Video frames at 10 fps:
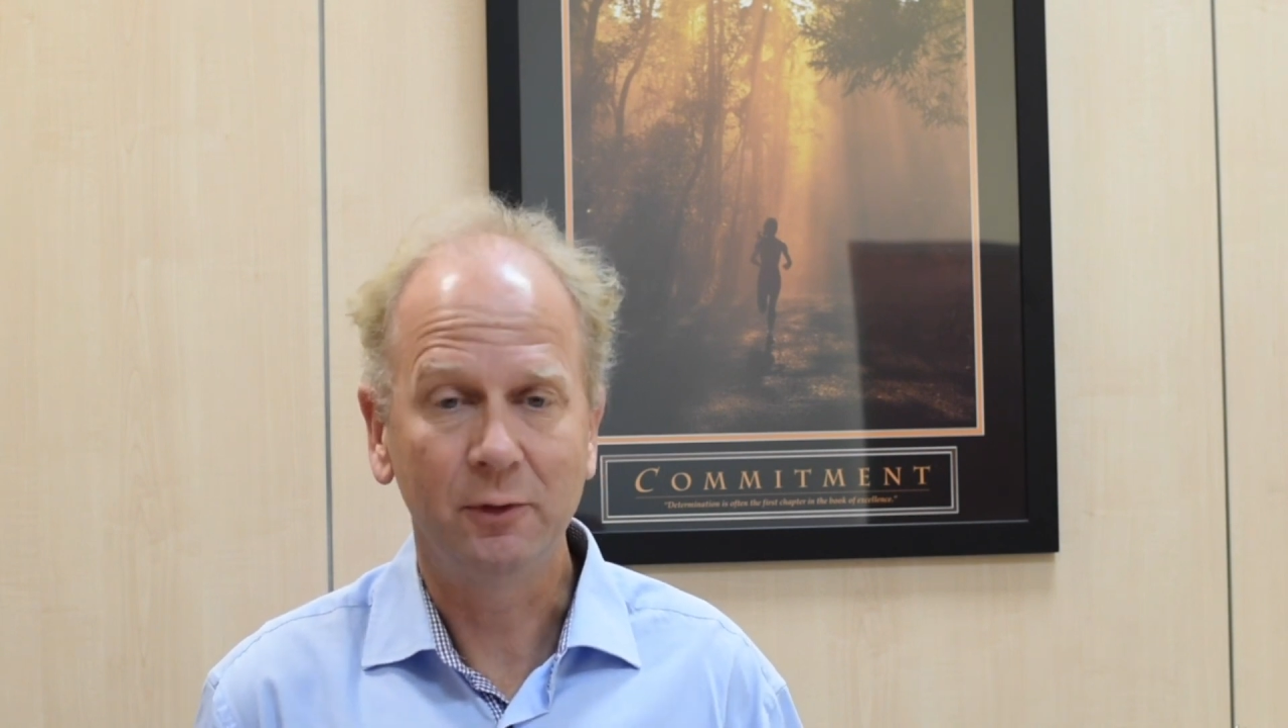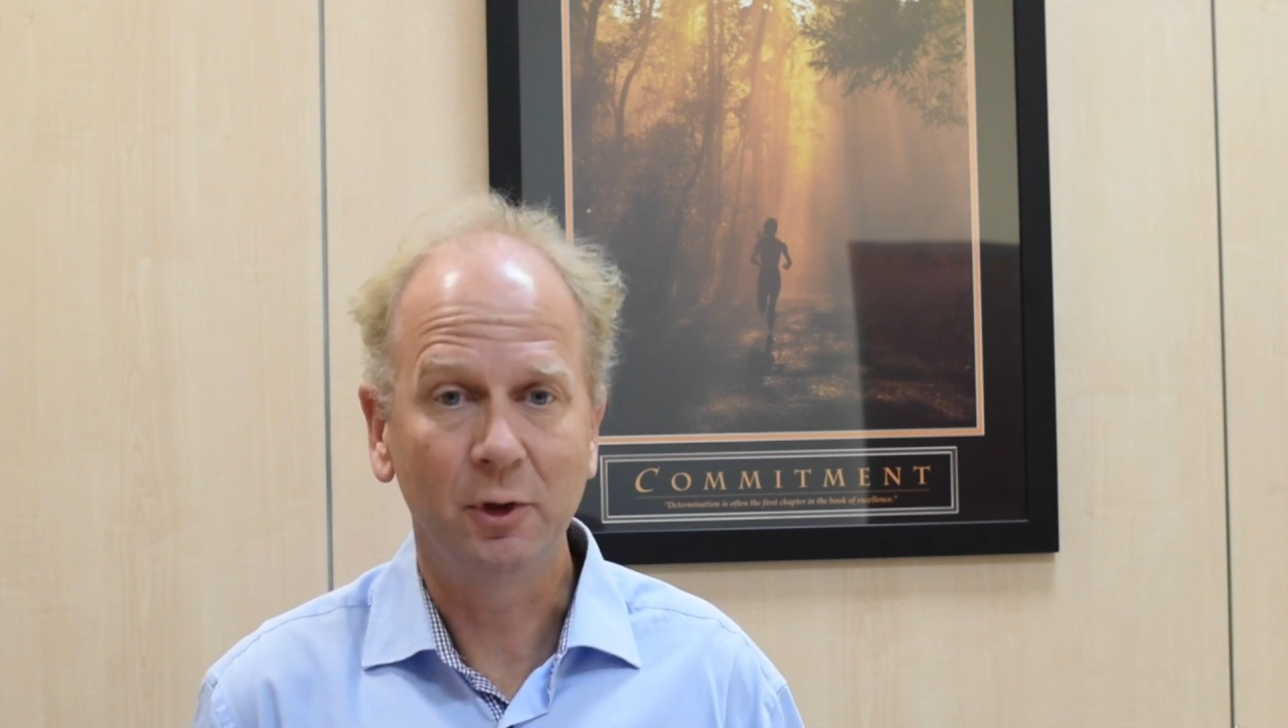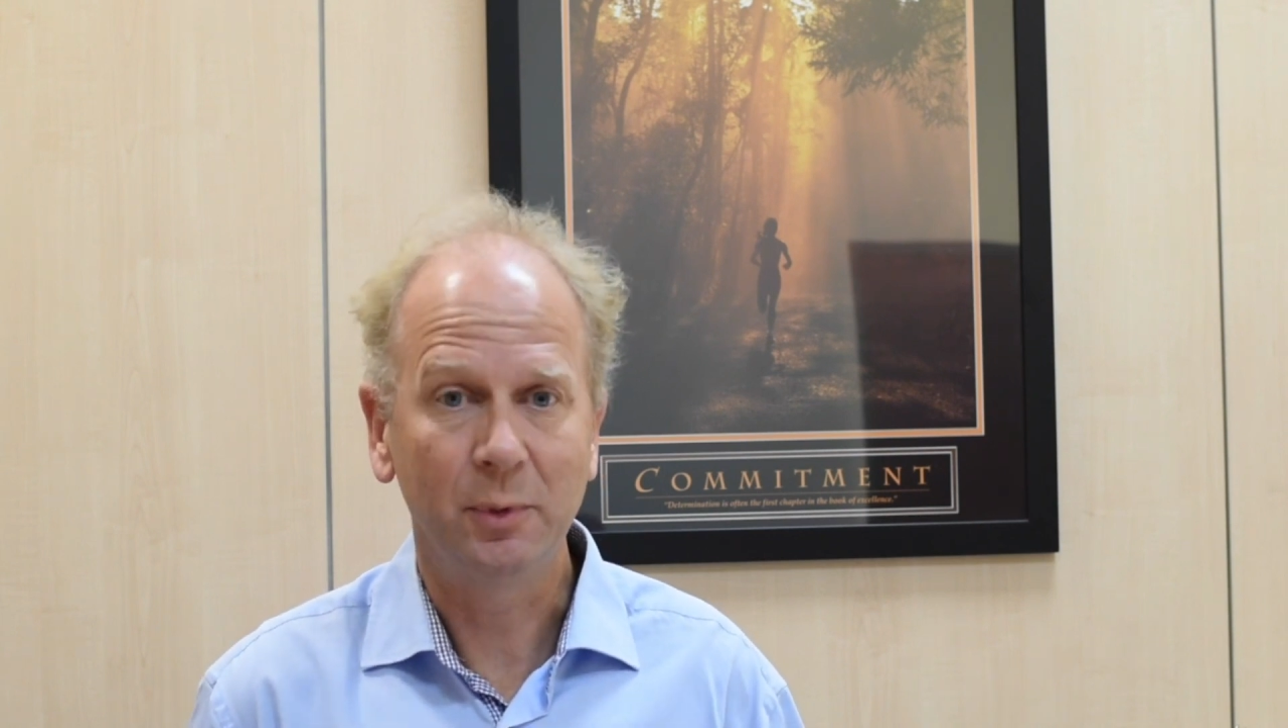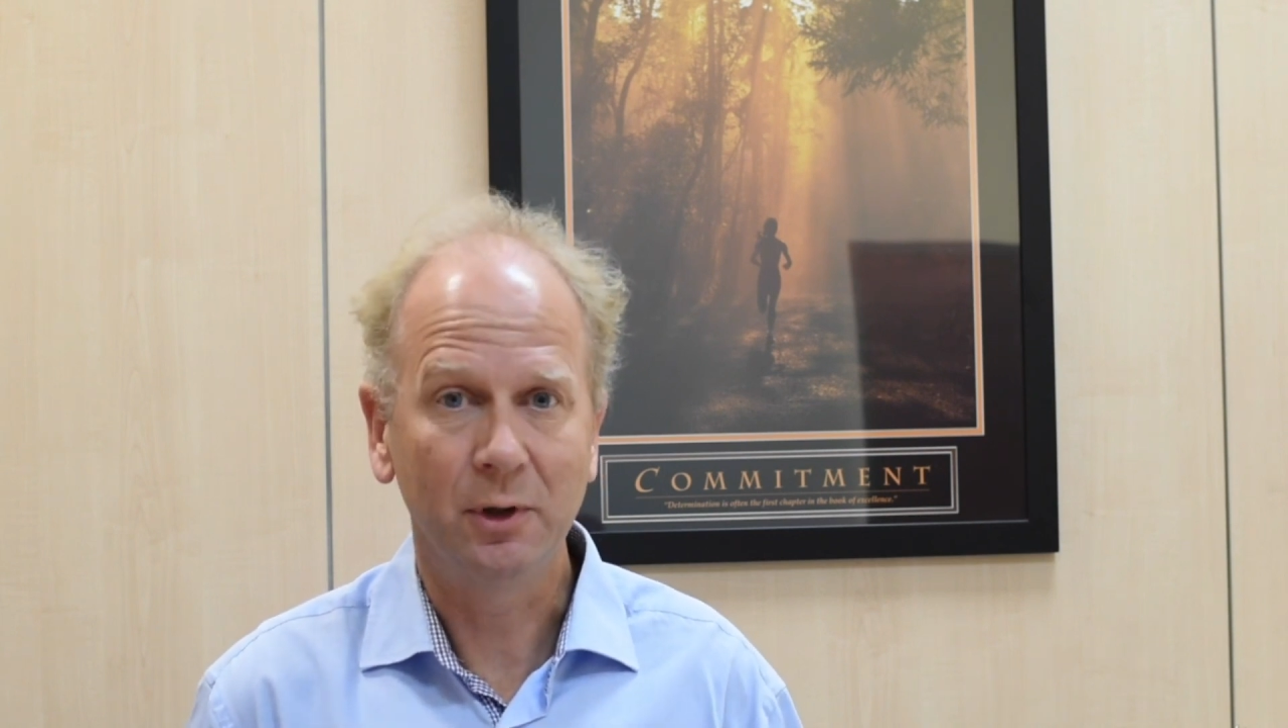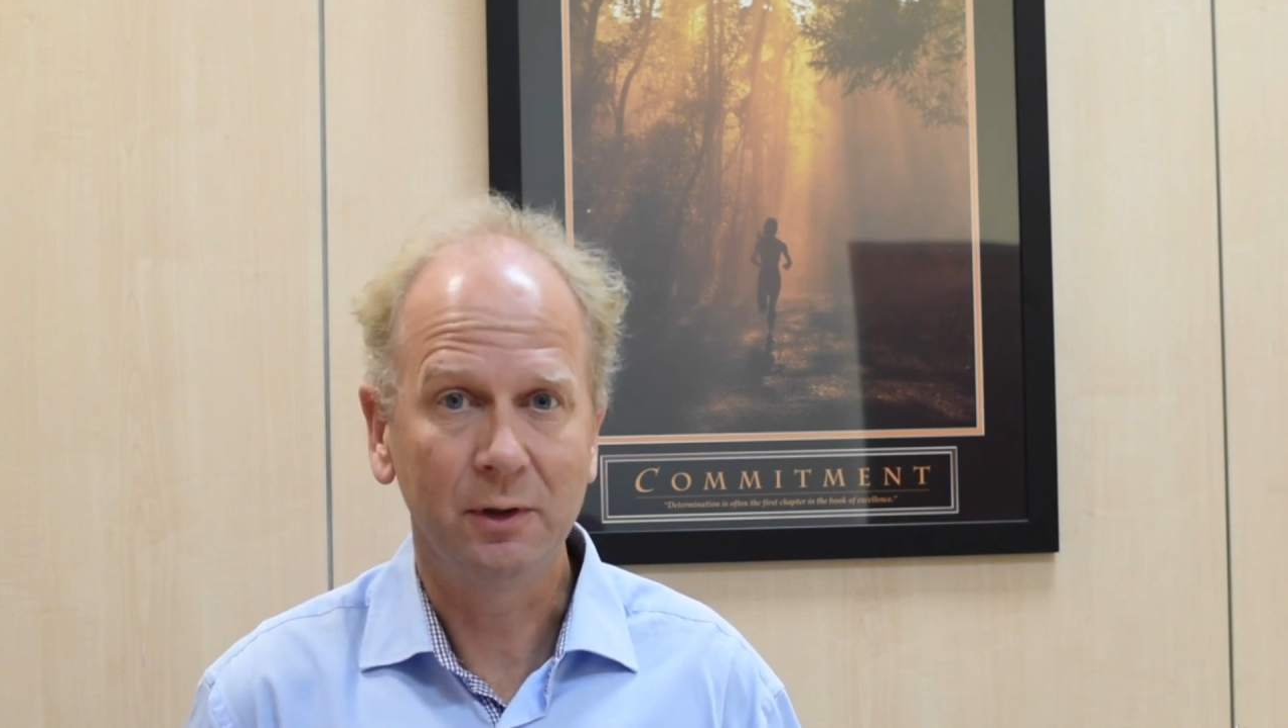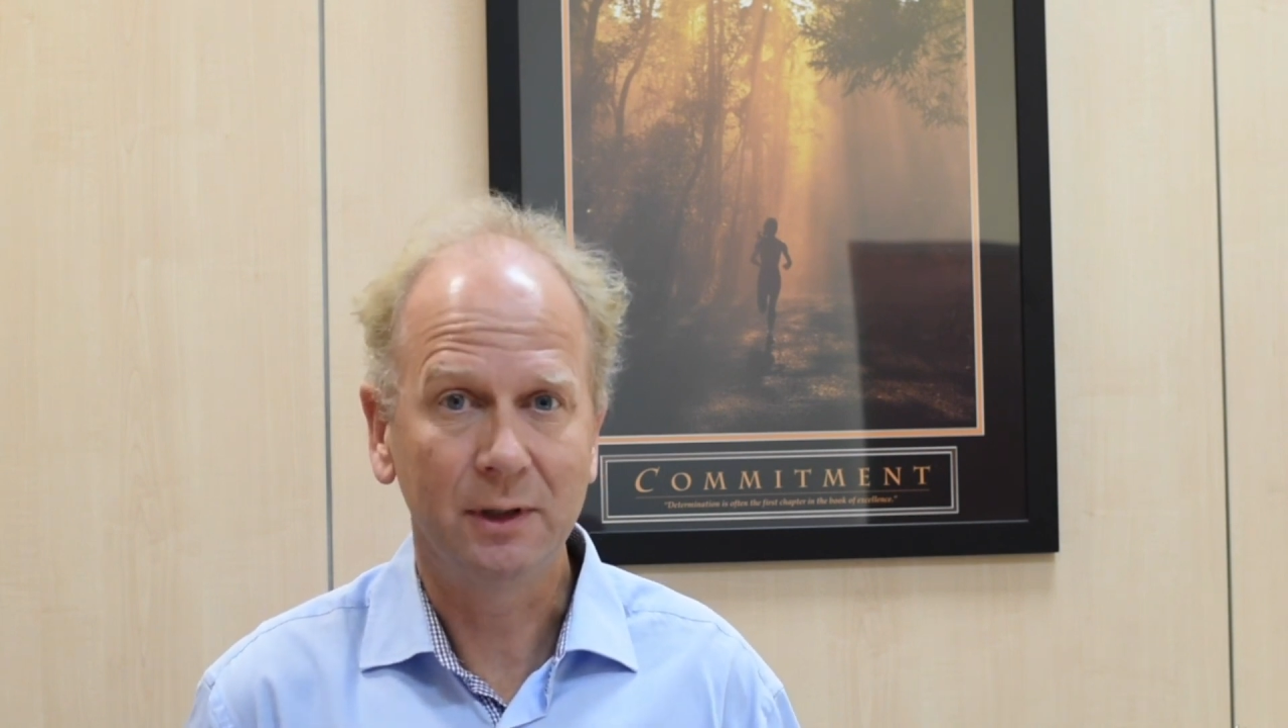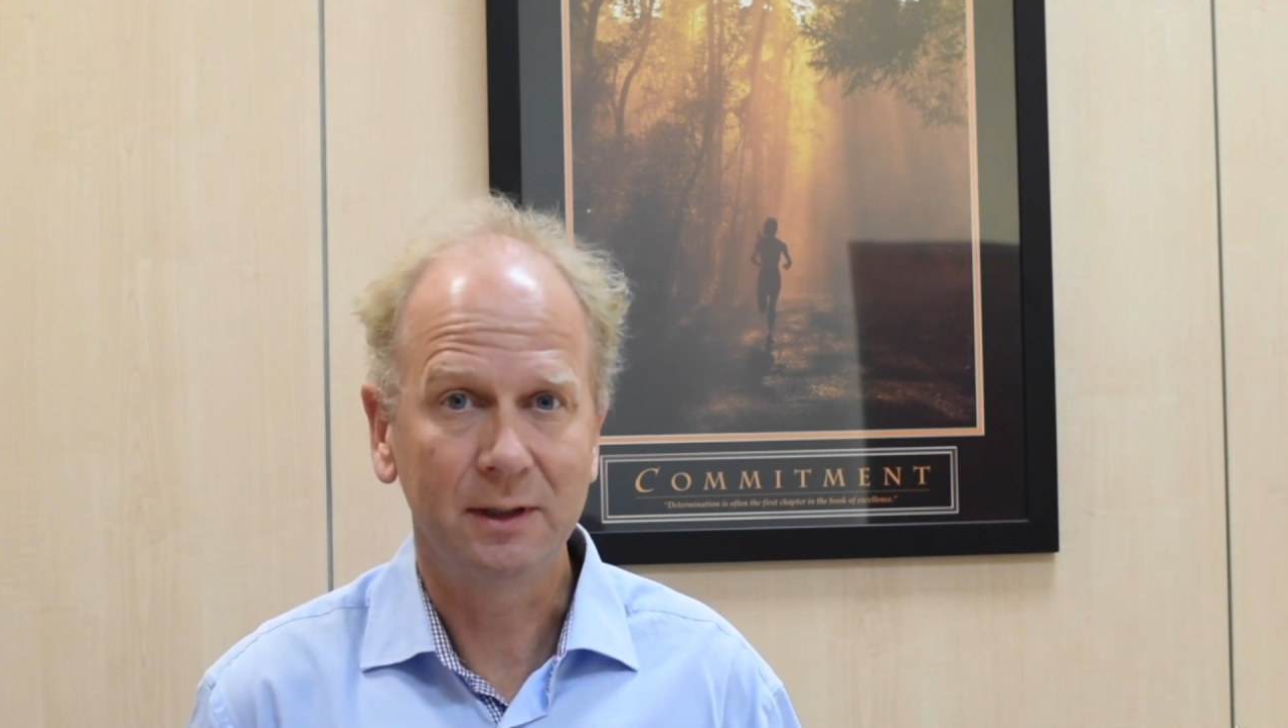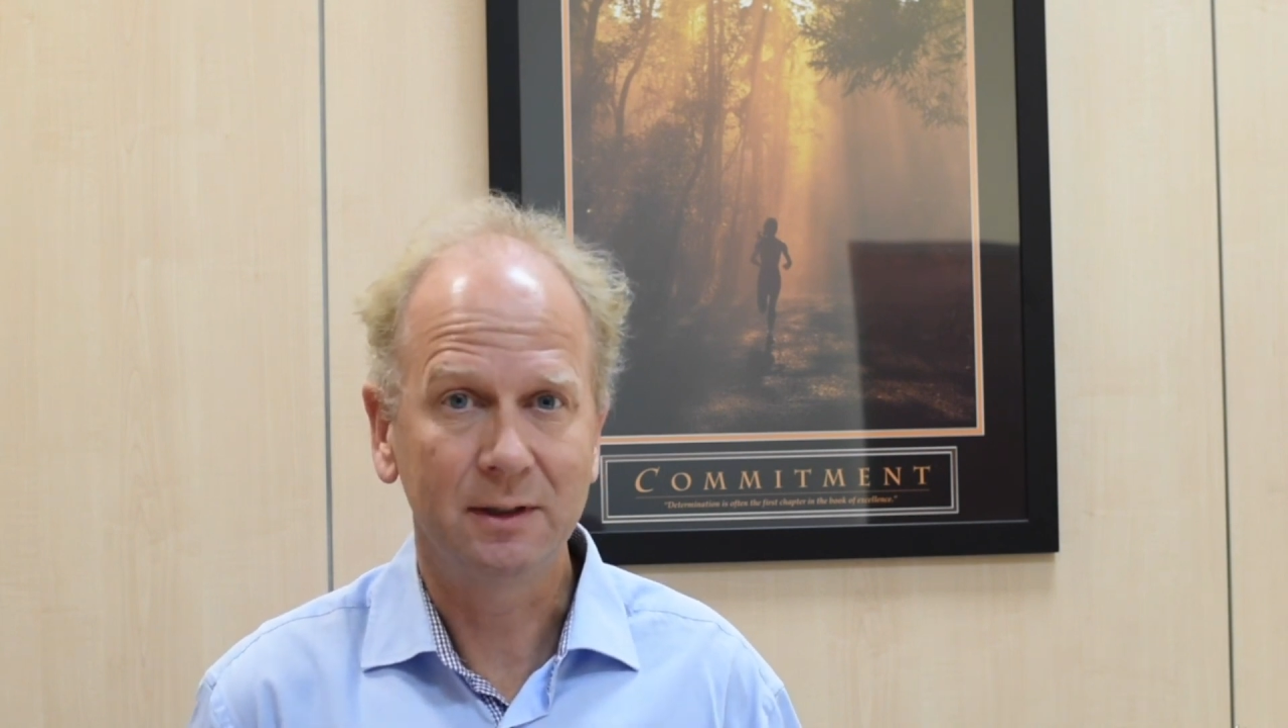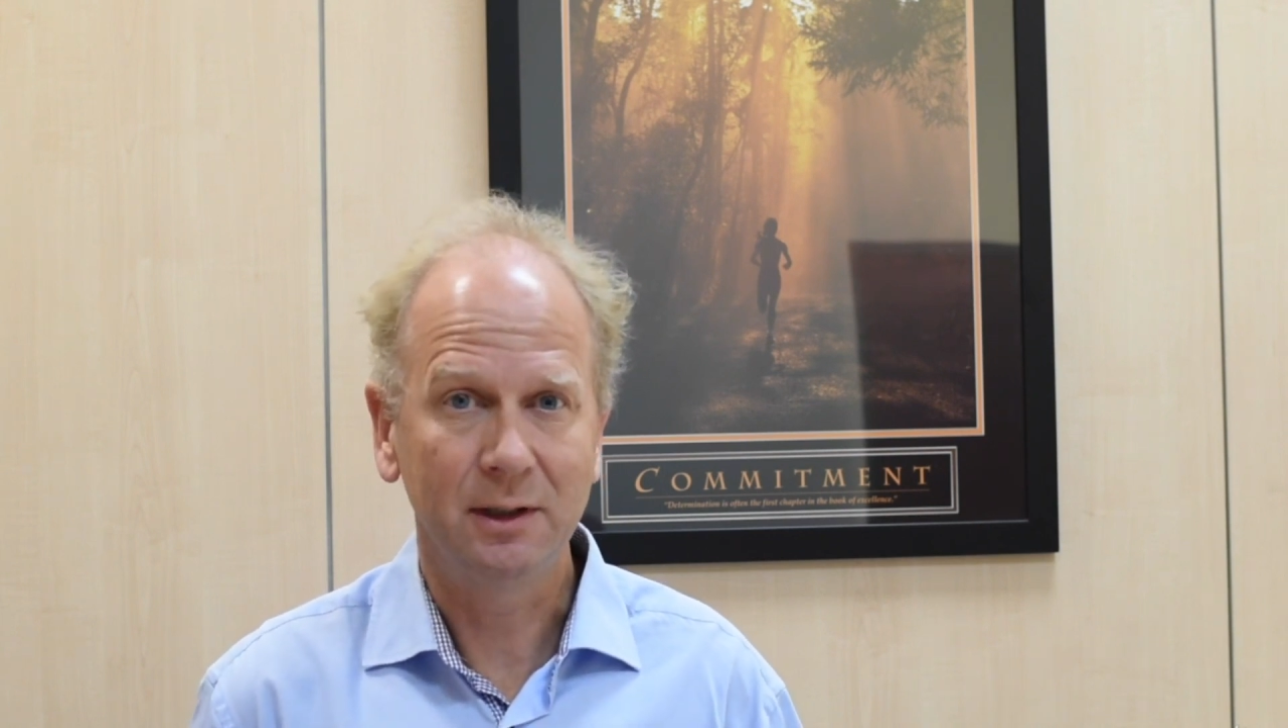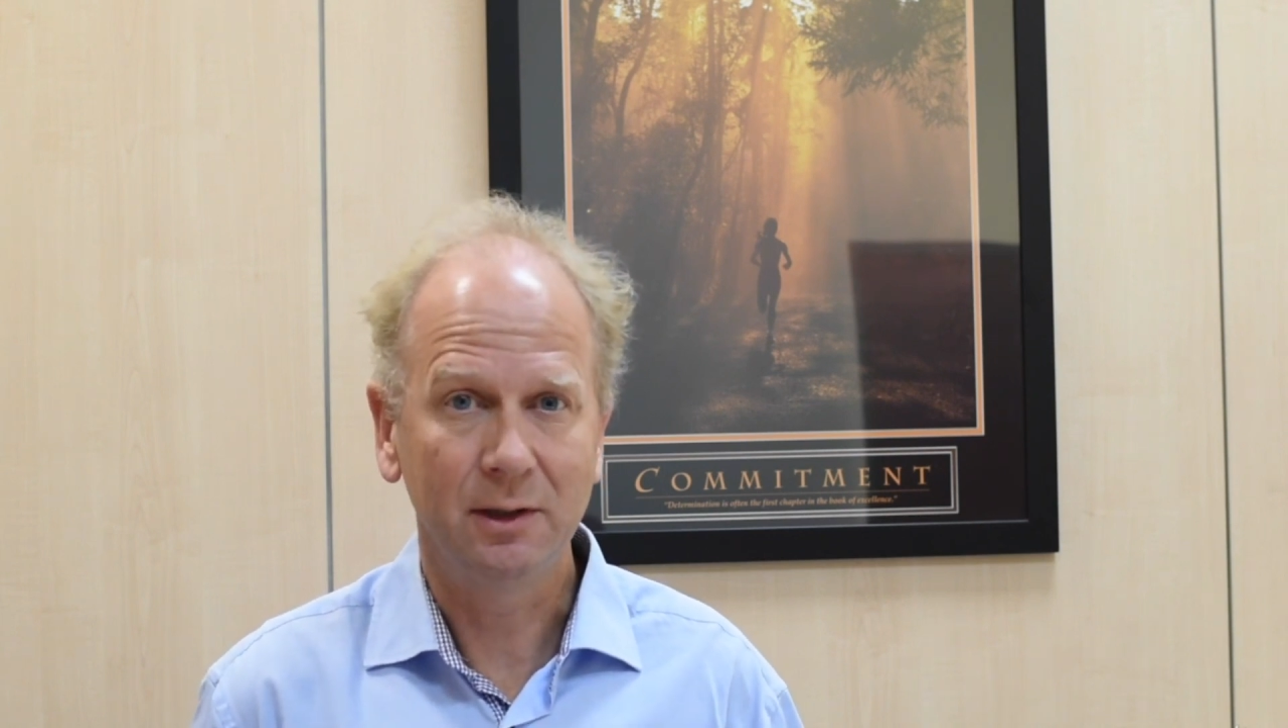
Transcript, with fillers: of your projects